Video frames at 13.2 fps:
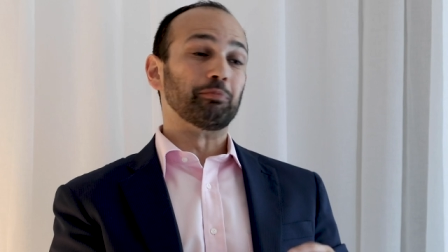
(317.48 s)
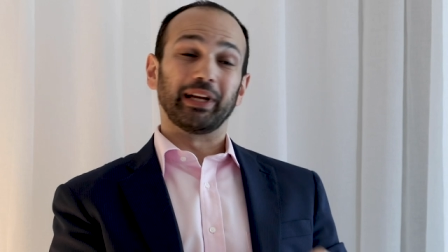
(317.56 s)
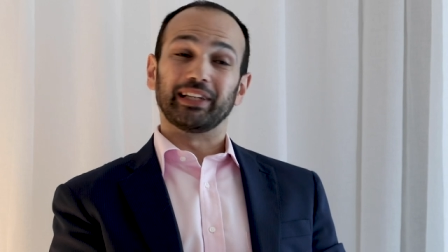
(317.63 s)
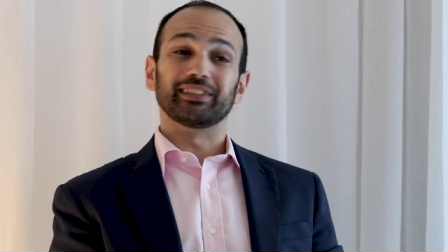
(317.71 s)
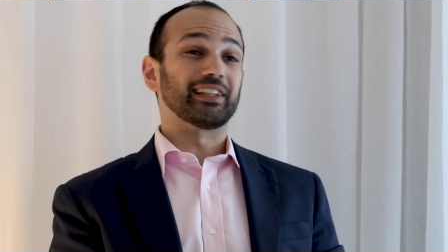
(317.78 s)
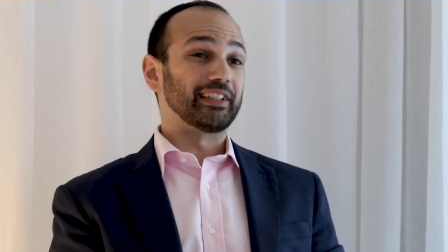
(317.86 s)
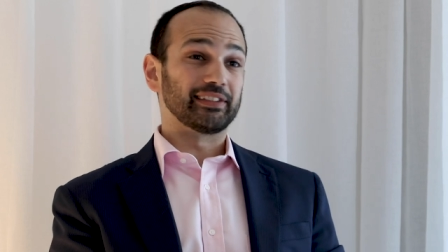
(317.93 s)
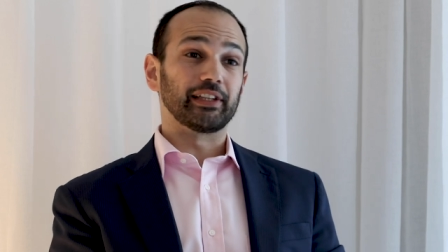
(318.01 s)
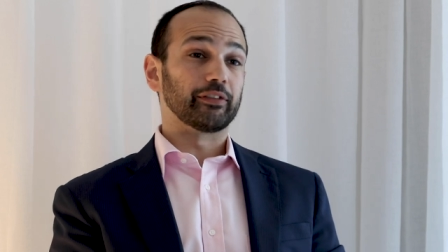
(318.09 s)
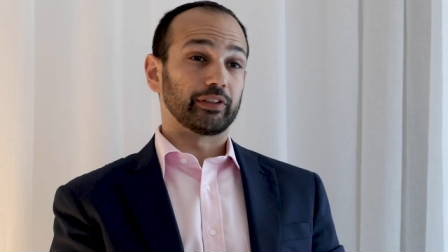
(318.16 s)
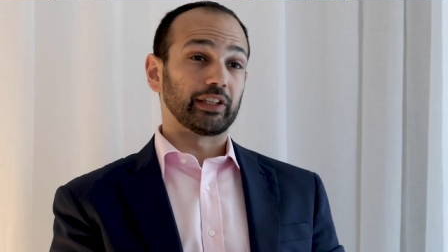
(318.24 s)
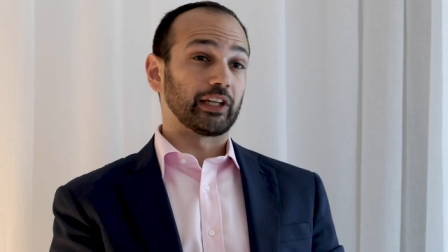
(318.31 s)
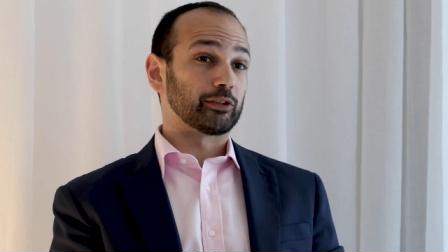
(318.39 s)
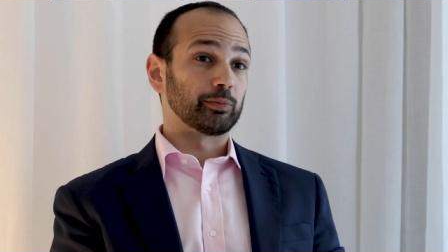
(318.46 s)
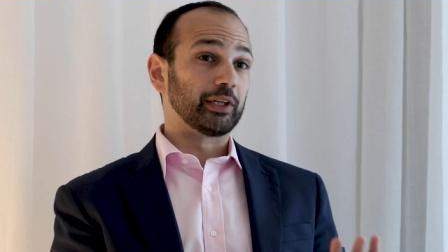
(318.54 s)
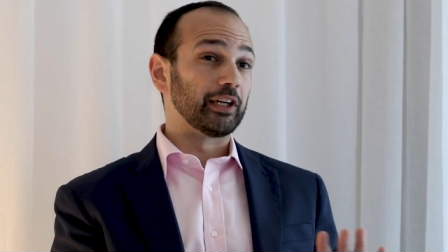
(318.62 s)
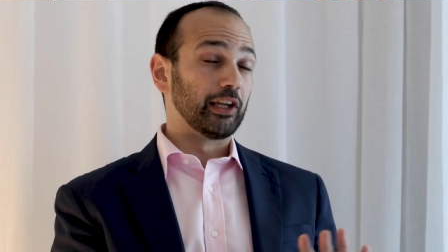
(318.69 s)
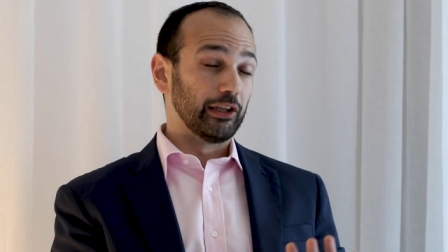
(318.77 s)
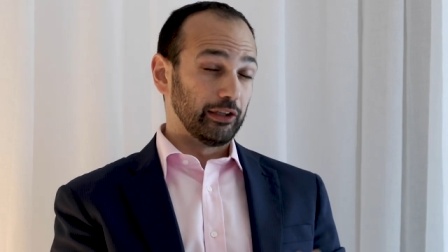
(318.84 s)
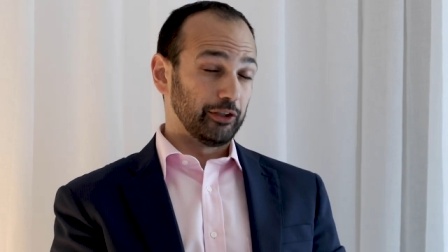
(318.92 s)
Basically, save the
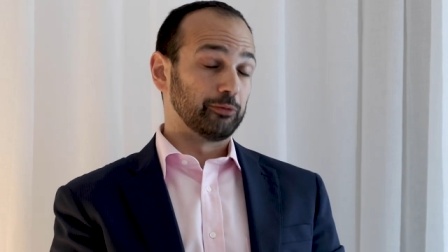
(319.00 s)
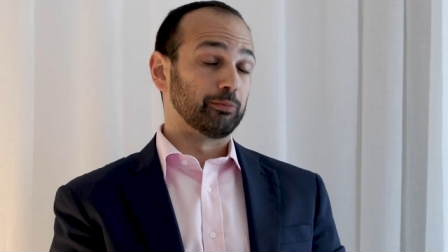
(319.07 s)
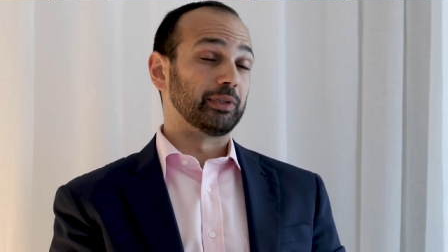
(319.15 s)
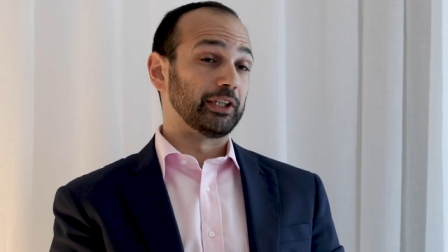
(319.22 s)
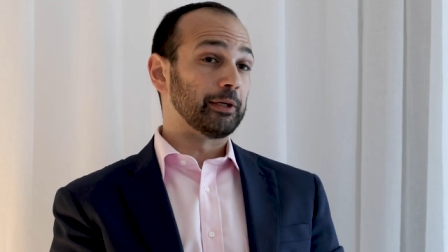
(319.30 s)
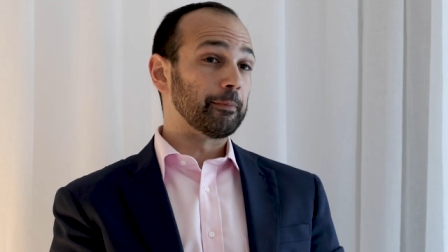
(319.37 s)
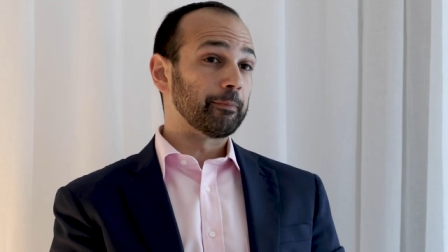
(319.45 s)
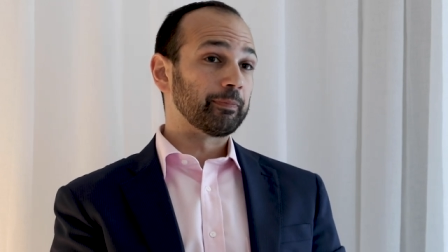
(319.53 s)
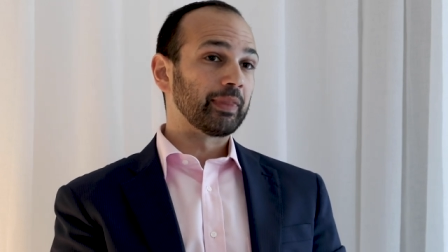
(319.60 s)
taxpayer a lot of money.